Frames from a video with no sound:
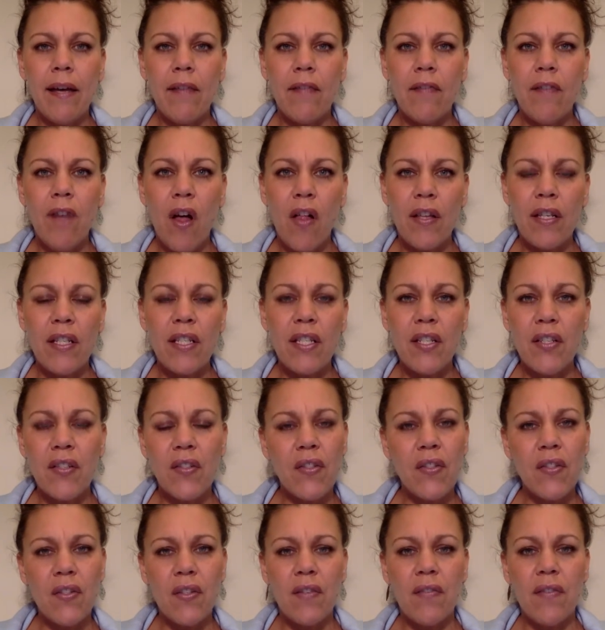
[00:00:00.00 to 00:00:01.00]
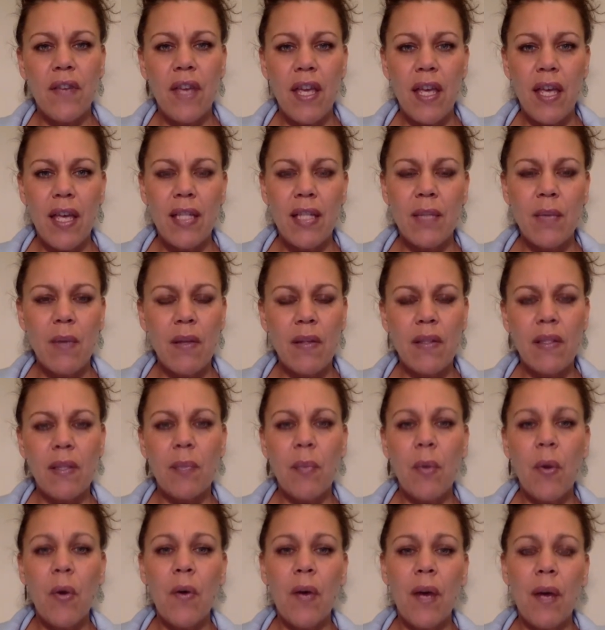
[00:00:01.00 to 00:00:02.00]
volunteer survey, as well as a
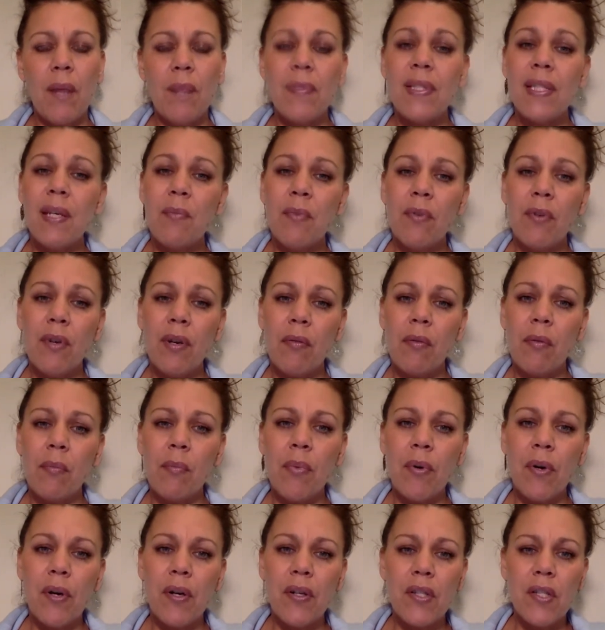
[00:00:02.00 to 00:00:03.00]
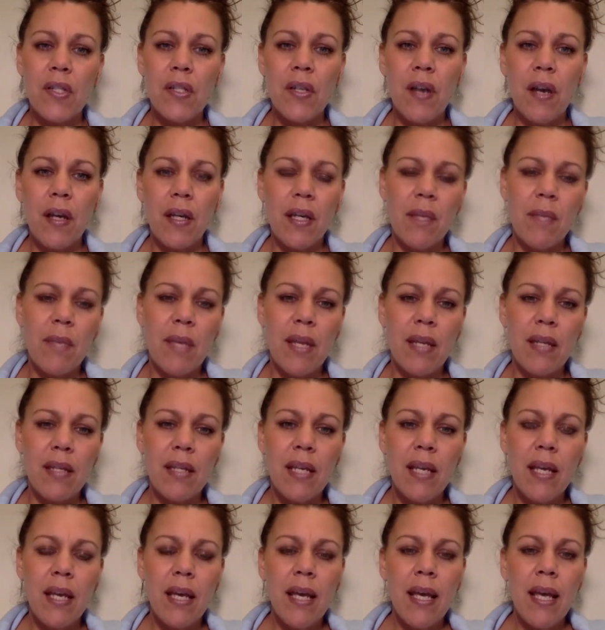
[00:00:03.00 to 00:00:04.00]
program summary report to document
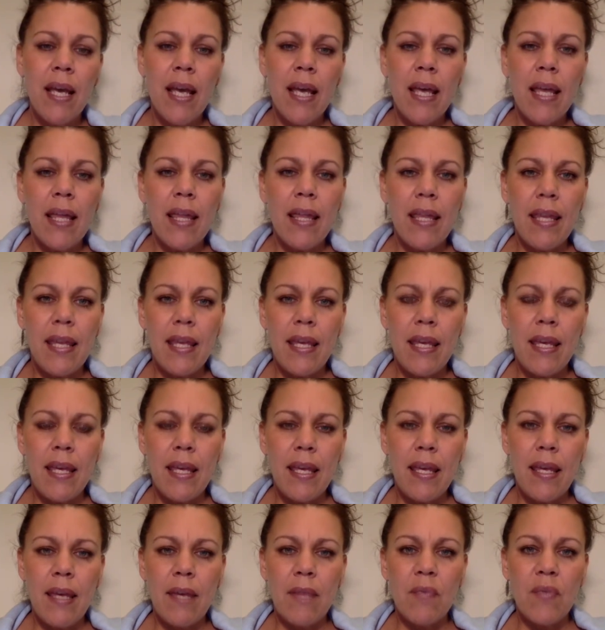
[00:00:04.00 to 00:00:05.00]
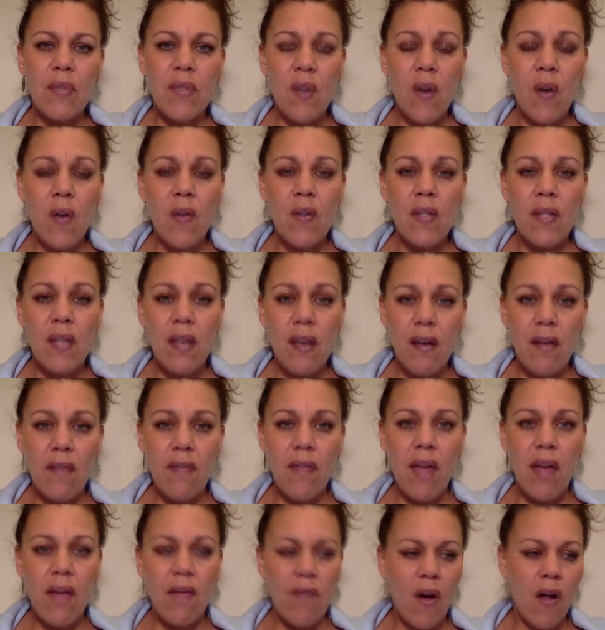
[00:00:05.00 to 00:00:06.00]
the results of
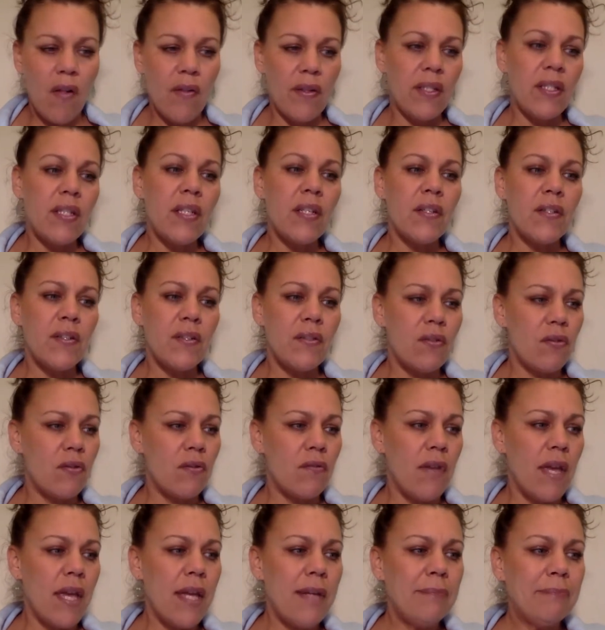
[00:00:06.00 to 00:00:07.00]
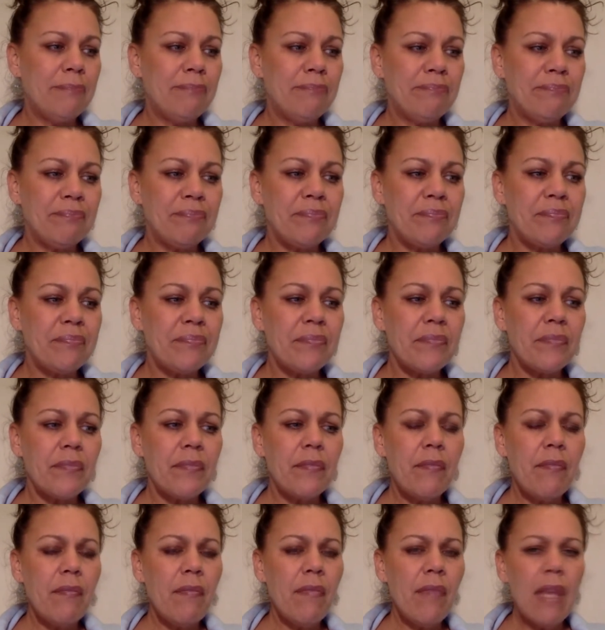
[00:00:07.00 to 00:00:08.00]
that volunteer survey.
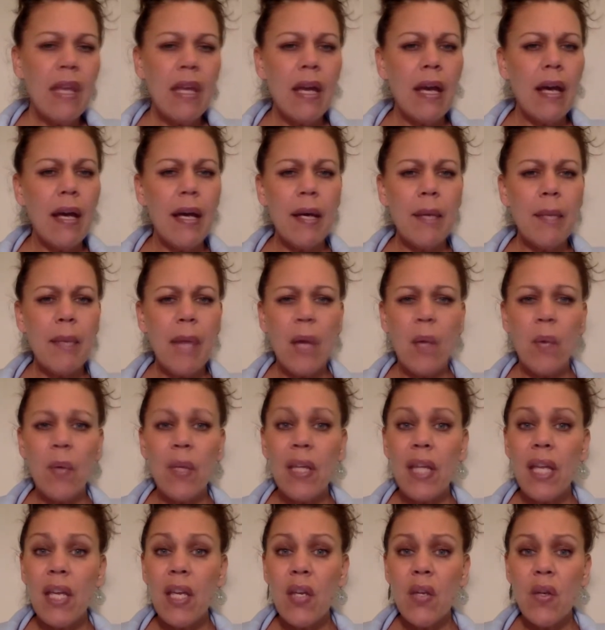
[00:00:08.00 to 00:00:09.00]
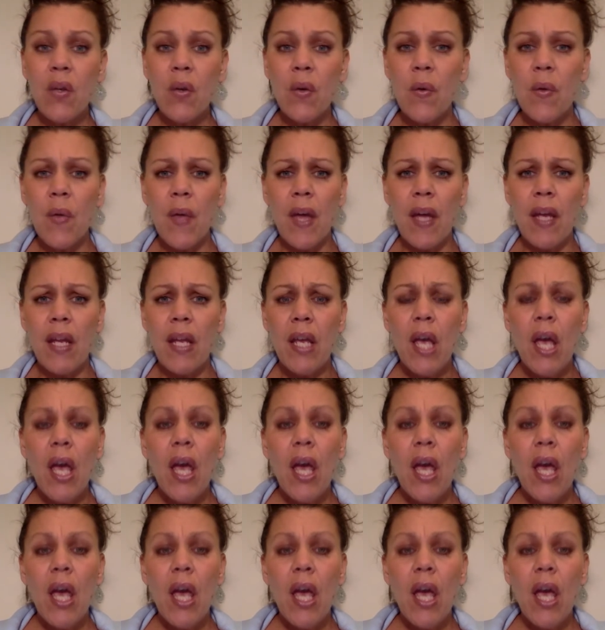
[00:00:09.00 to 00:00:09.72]
I will let you know that